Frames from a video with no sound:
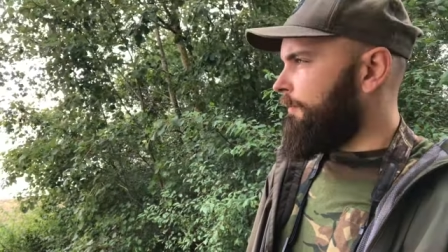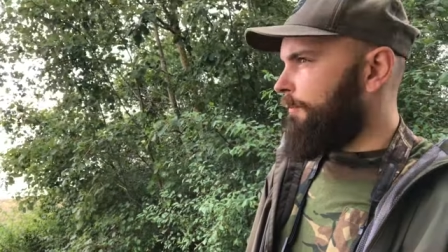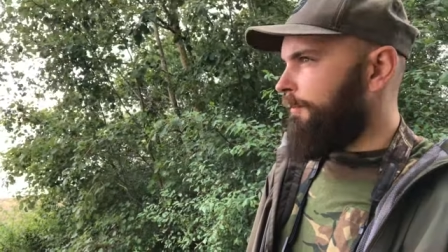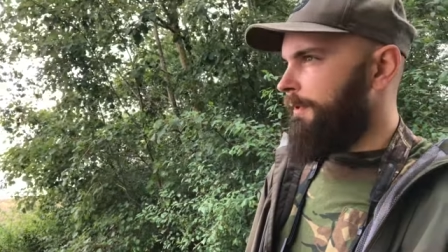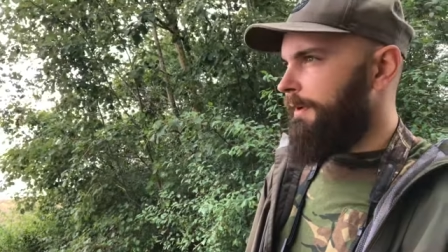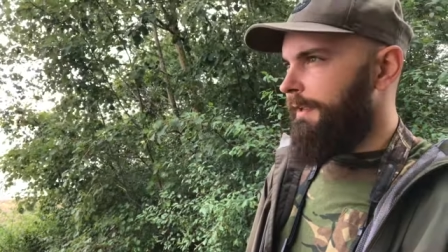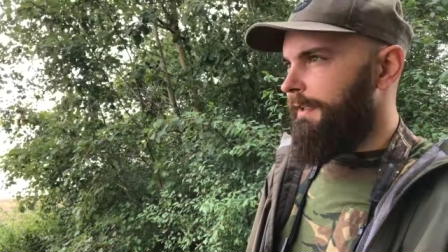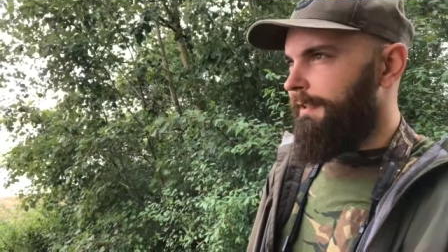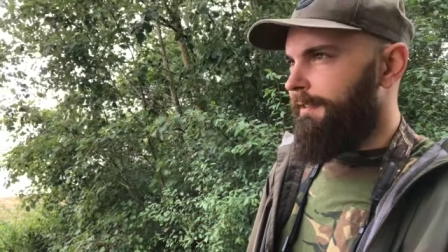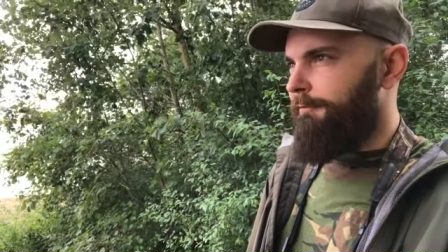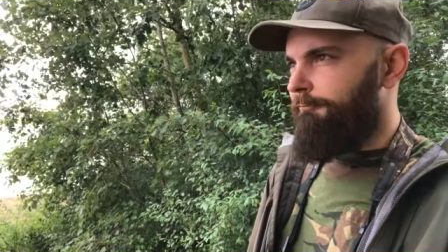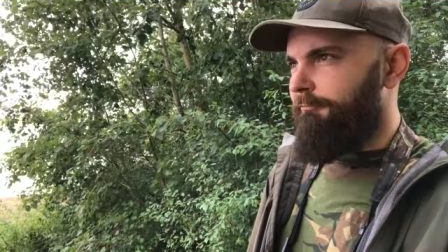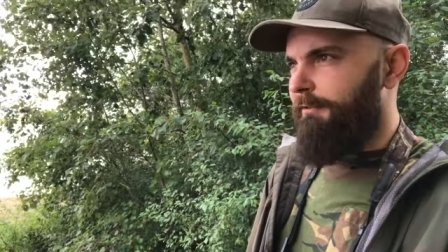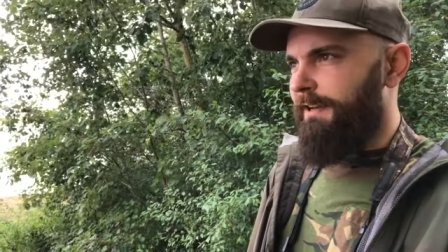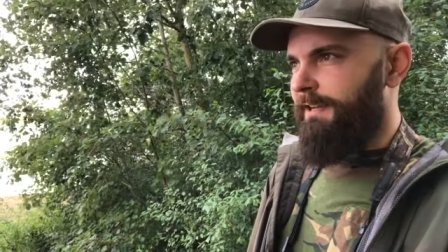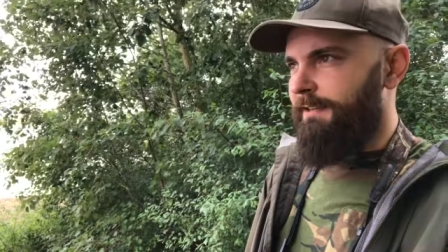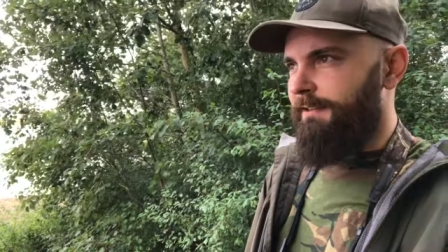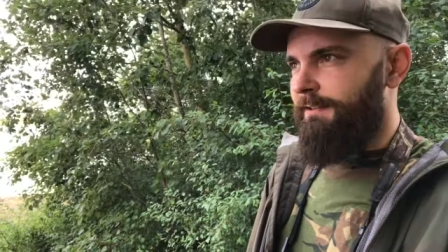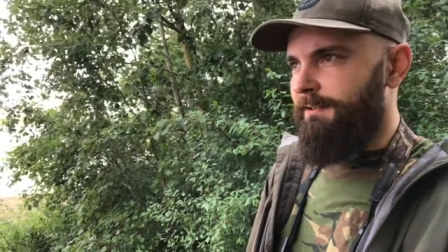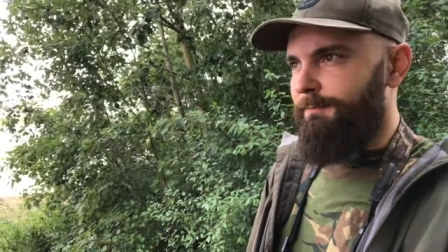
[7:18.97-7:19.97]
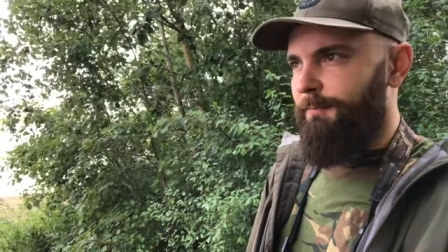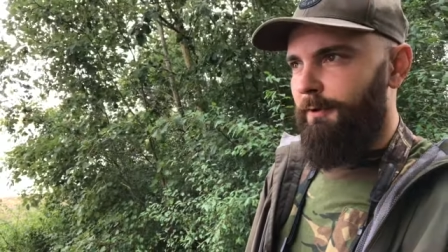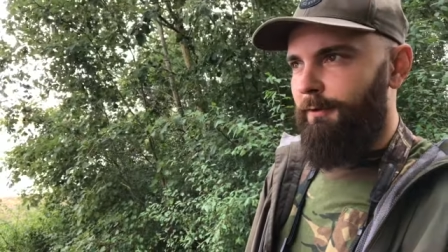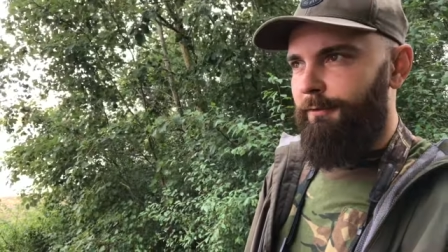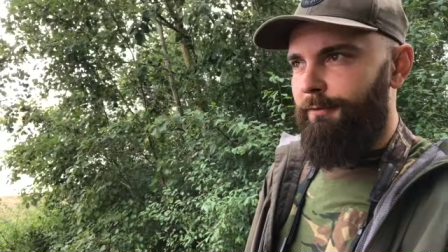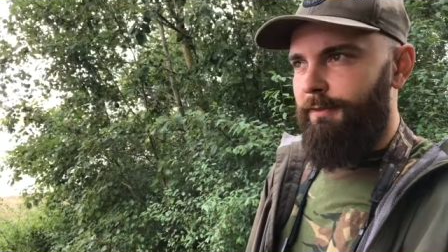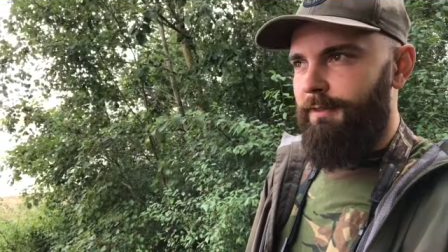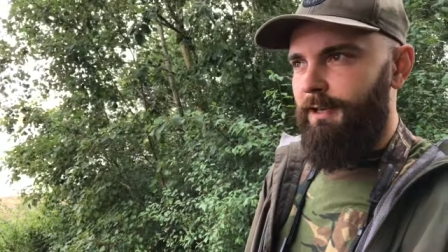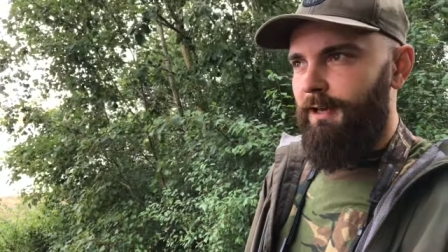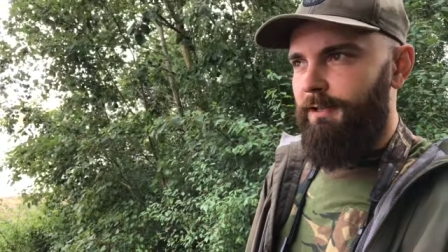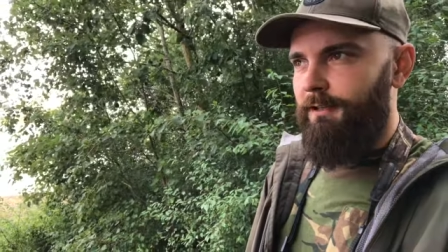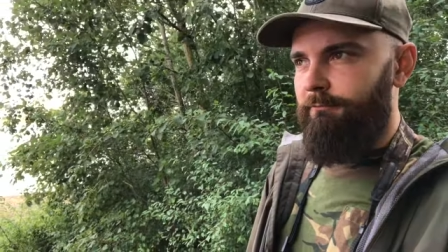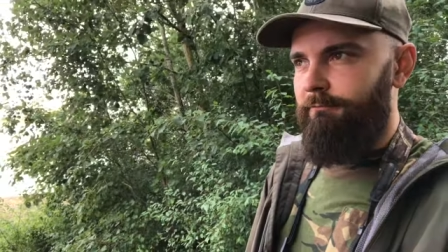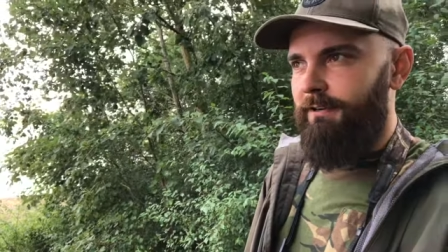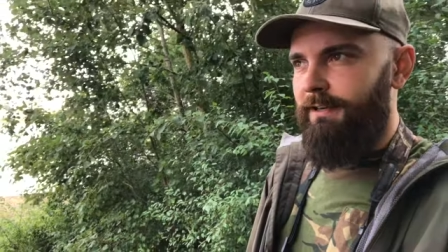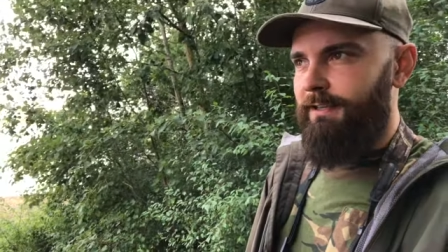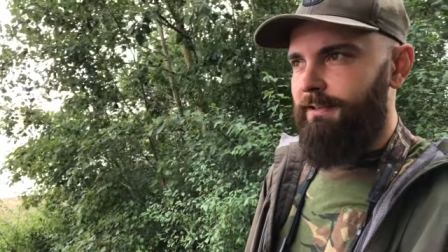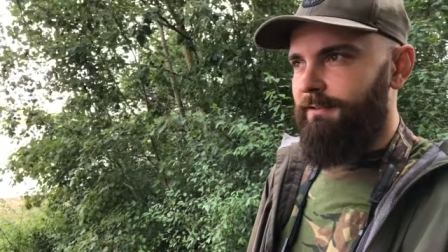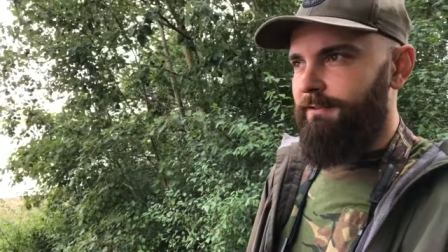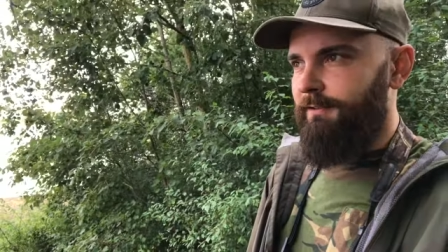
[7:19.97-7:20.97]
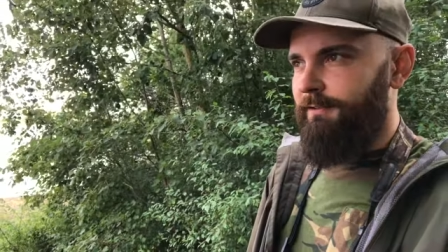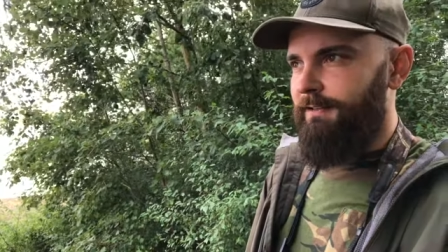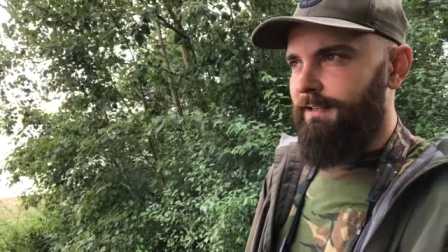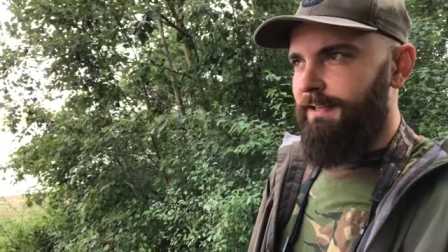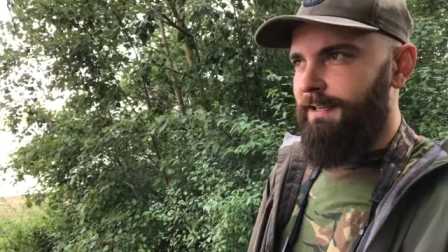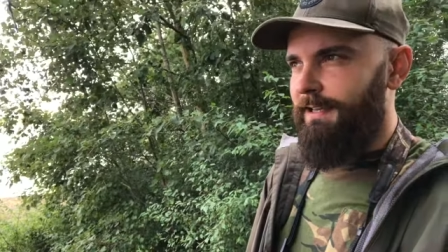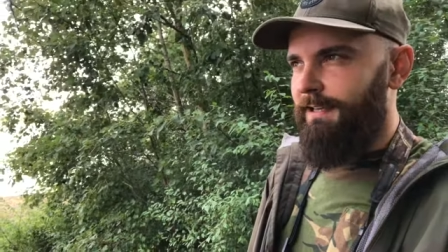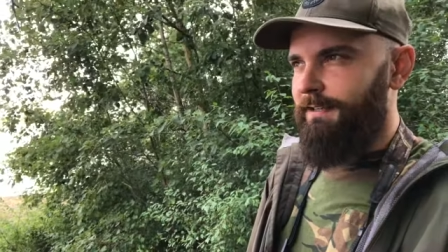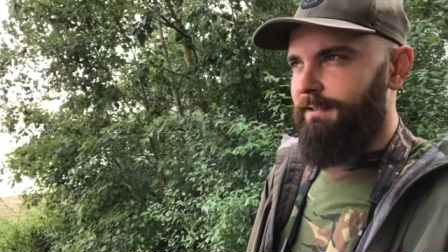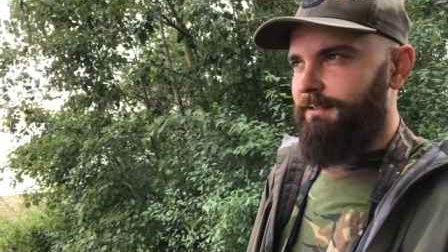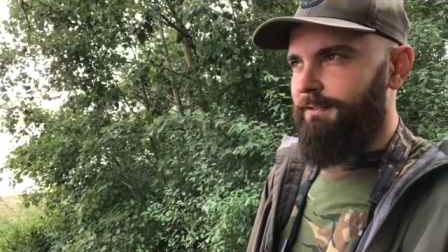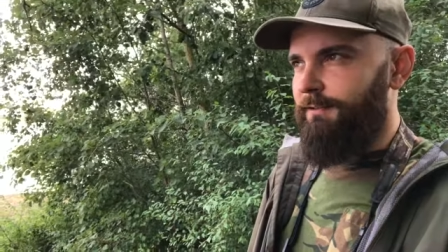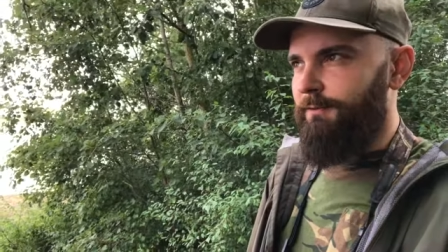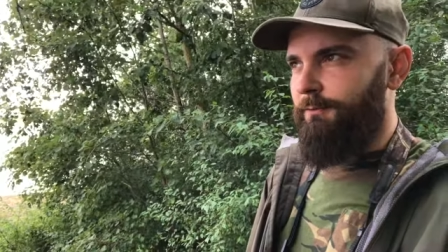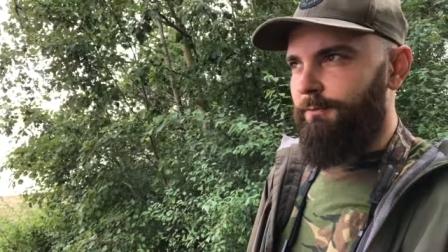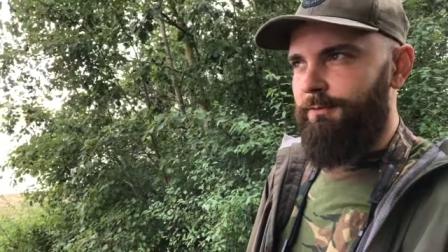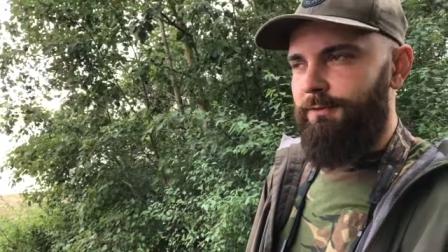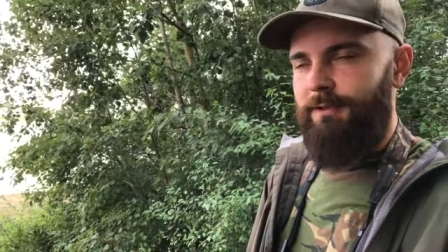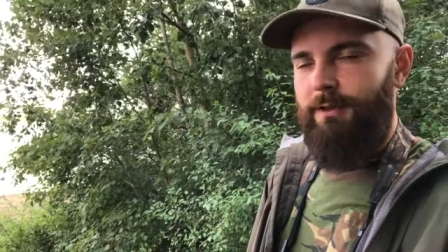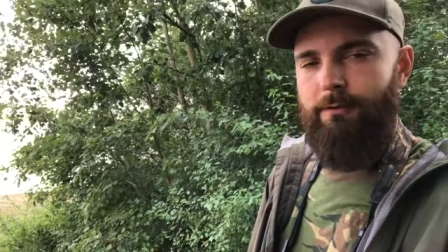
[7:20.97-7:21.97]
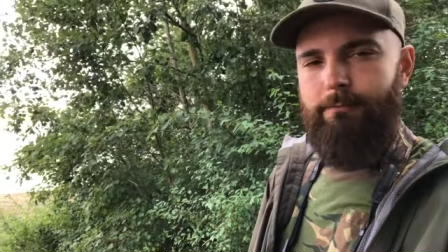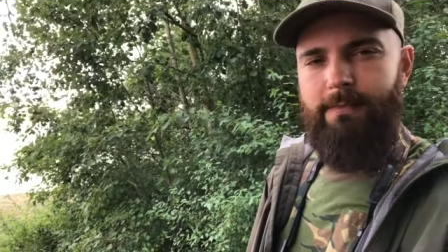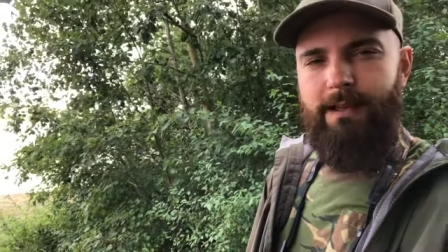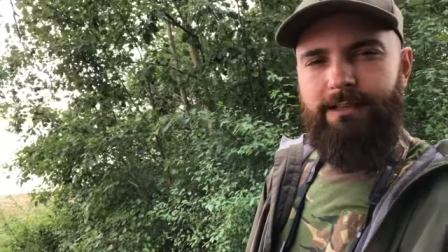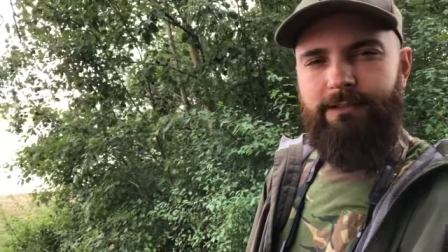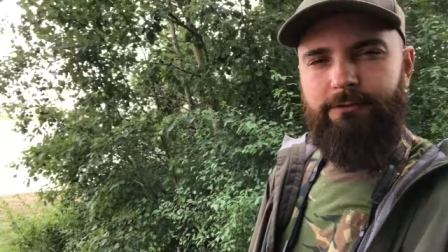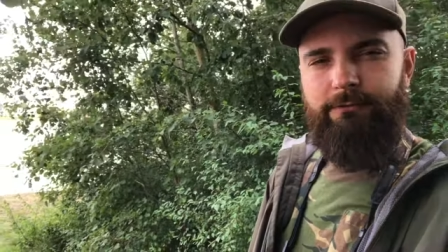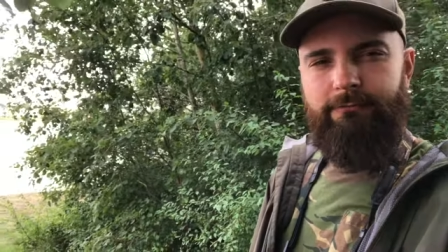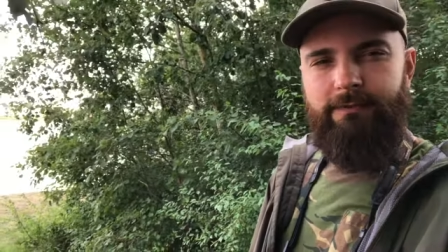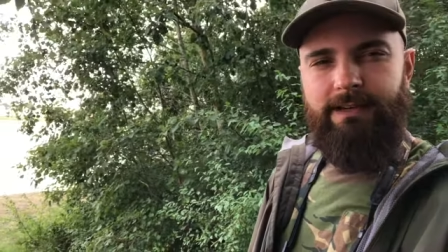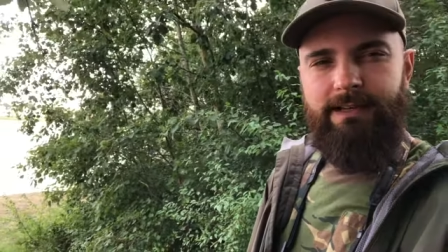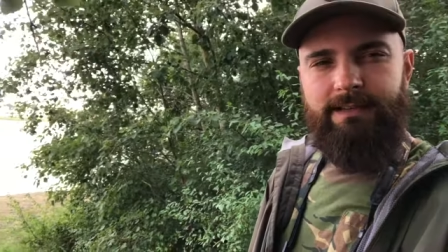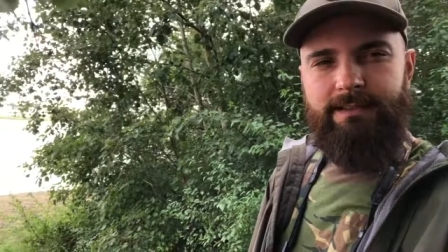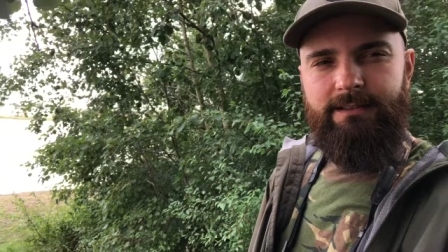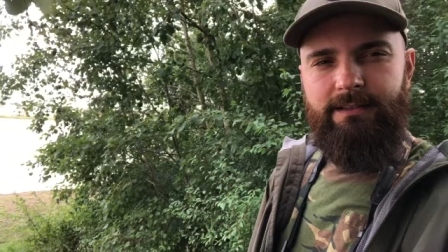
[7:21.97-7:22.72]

with rings, both colour rings on their legs and also metal rings.